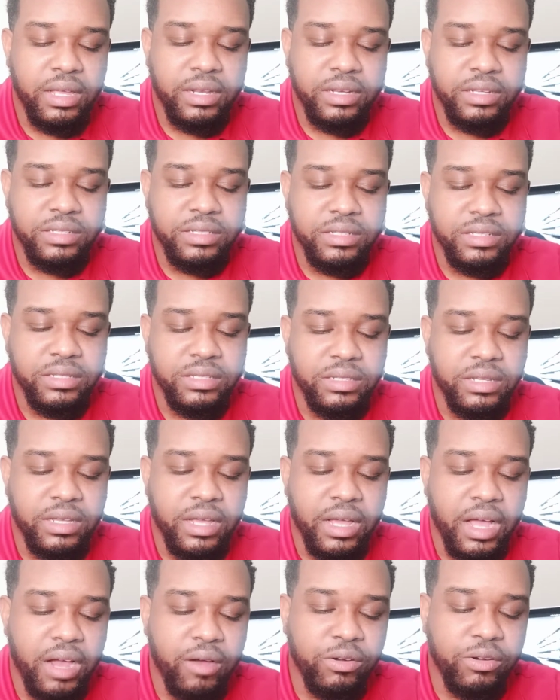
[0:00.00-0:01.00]
This is the
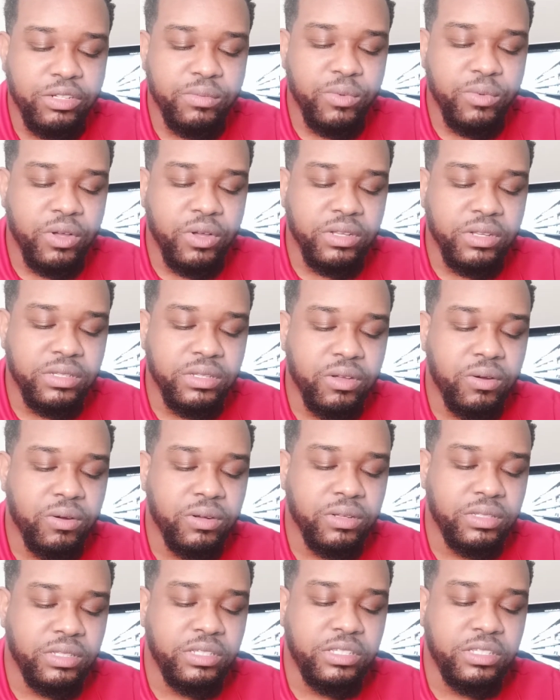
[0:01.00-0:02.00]
Irish moss
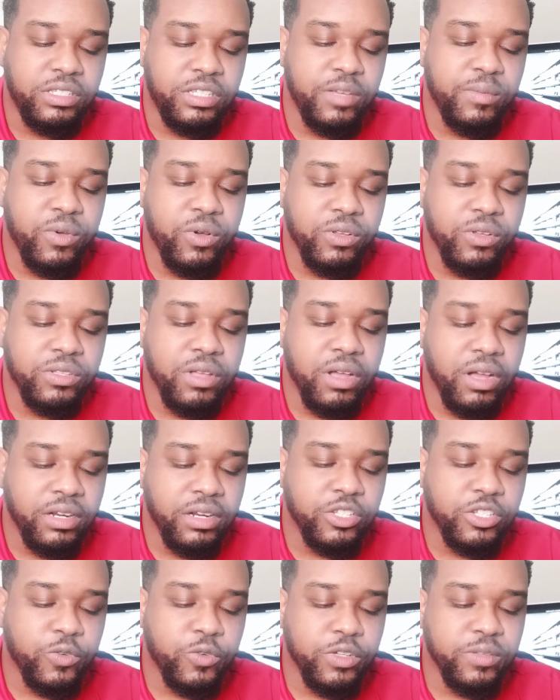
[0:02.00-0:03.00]
or the sea moss
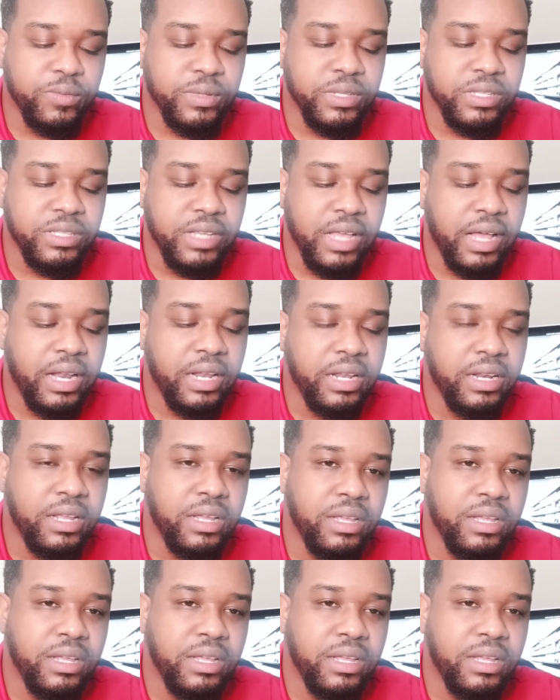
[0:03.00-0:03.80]
condrus crispus salad.